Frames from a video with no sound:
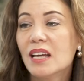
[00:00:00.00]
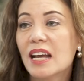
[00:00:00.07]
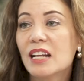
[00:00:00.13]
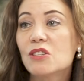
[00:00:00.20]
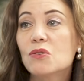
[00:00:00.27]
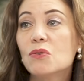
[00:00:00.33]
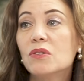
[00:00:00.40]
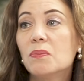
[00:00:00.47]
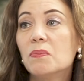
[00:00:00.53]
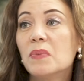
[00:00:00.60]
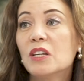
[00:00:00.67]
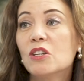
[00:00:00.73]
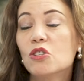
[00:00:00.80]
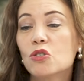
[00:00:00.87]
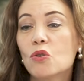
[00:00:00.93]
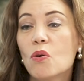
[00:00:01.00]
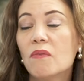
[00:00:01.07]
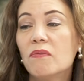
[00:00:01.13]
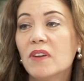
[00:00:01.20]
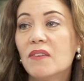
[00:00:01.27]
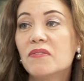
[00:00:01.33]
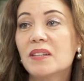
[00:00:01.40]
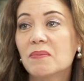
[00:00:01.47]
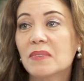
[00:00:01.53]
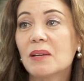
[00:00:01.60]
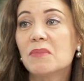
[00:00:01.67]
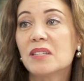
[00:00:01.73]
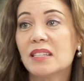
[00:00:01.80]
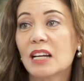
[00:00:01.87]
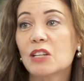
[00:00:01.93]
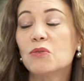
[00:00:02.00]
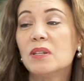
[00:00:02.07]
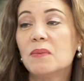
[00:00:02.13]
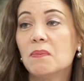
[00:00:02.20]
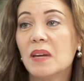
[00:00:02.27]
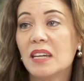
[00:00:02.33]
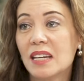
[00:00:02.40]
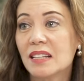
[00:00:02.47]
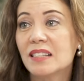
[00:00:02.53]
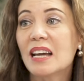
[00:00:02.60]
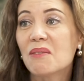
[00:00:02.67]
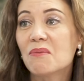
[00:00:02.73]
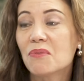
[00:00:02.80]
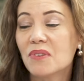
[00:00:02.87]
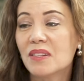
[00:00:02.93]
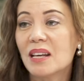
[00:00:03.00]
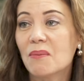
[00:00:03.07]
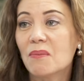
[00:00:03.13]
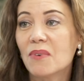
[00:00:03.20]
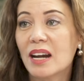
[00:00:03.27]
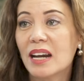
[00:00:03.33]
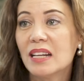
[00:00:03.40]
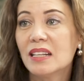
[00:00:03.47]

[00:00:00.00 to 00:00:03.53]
And so the biggest show of love sometimes is actually making time for them, right?